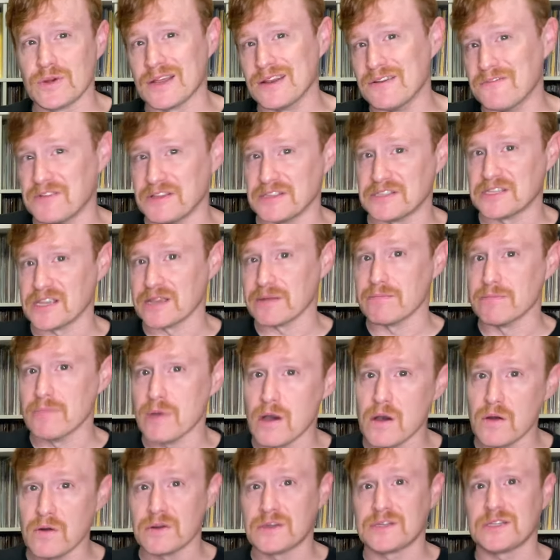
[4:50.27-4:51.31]
convincing
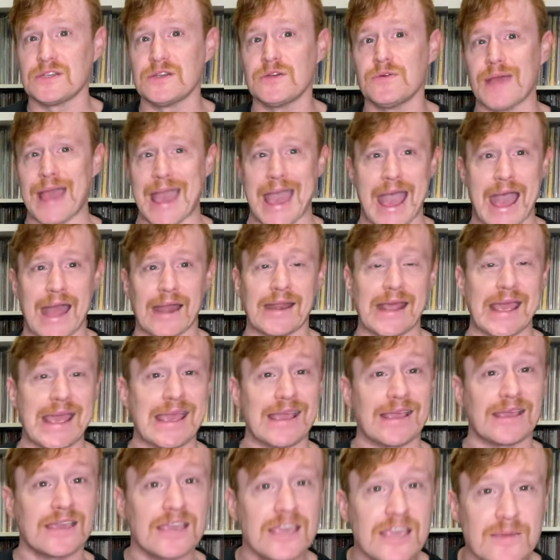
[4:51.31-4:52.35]
Moog to add
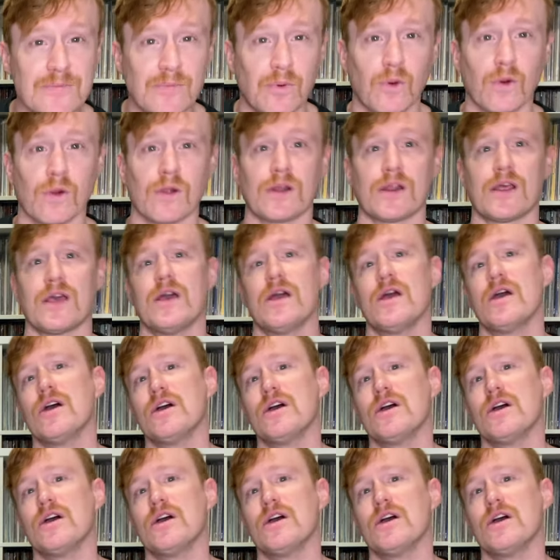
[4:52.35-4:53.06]
a keyboard